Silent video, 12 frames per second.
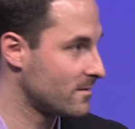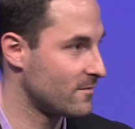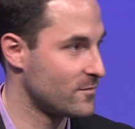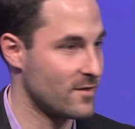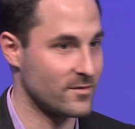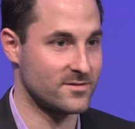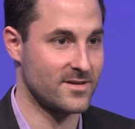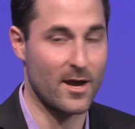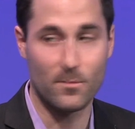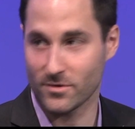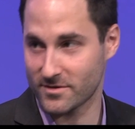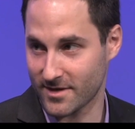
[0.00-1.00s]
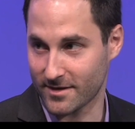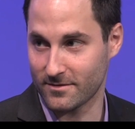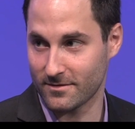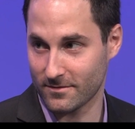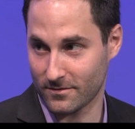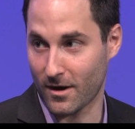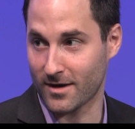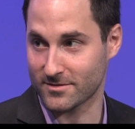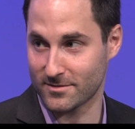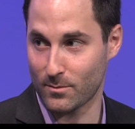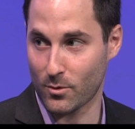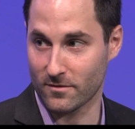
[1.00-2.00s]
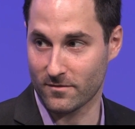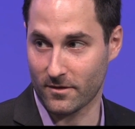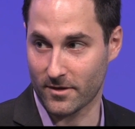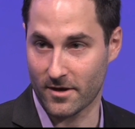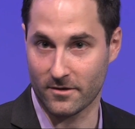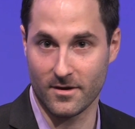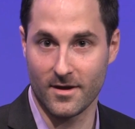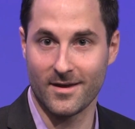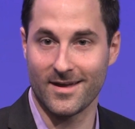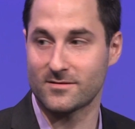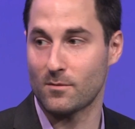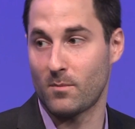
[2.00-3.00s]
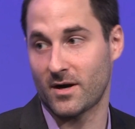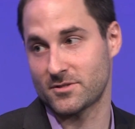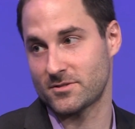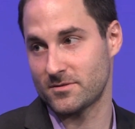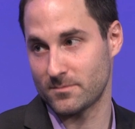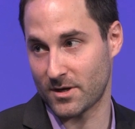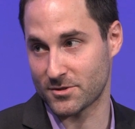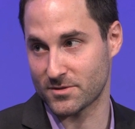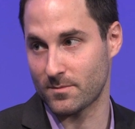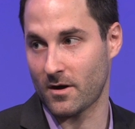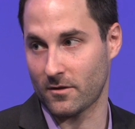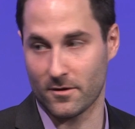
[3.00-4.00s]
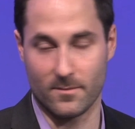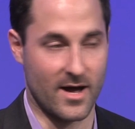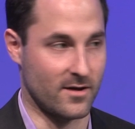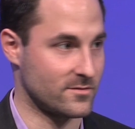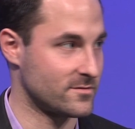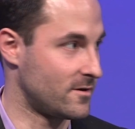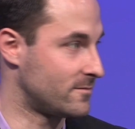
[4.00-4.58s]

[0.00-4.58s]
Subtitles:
If you have a 10% loss in the portfolio, it's a much smaller amount. So